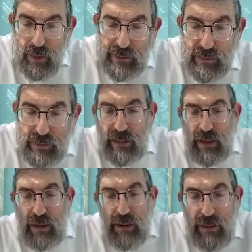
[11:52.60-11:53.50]
it's
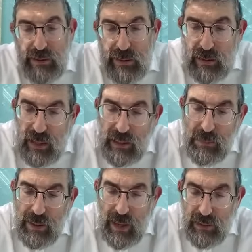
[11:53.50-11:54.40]
not negreres.
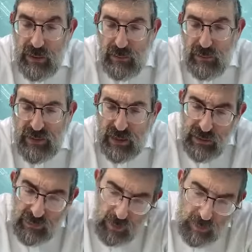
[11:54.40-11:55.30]
El al gabi kalim. Wait
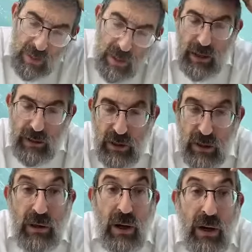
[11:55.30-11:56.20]
1 second. One time.
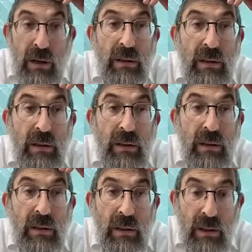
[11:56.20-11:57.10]
Eglo shel
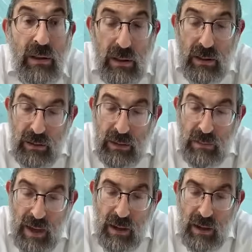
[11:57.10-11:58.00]
cotton.
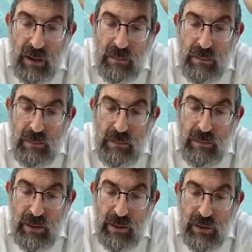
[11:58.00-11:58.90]
Tameya
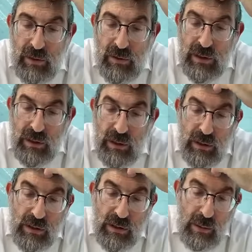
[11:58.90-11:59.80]
midris the
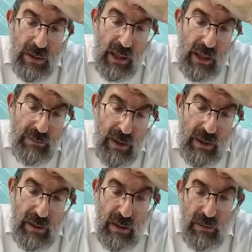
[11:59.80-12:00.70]
hasama
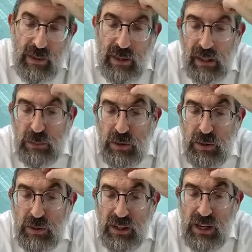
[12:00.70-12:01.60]
chalave. Can
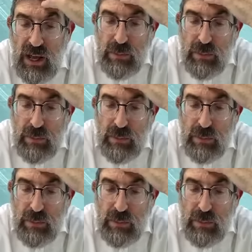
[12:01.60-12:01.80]
you tell us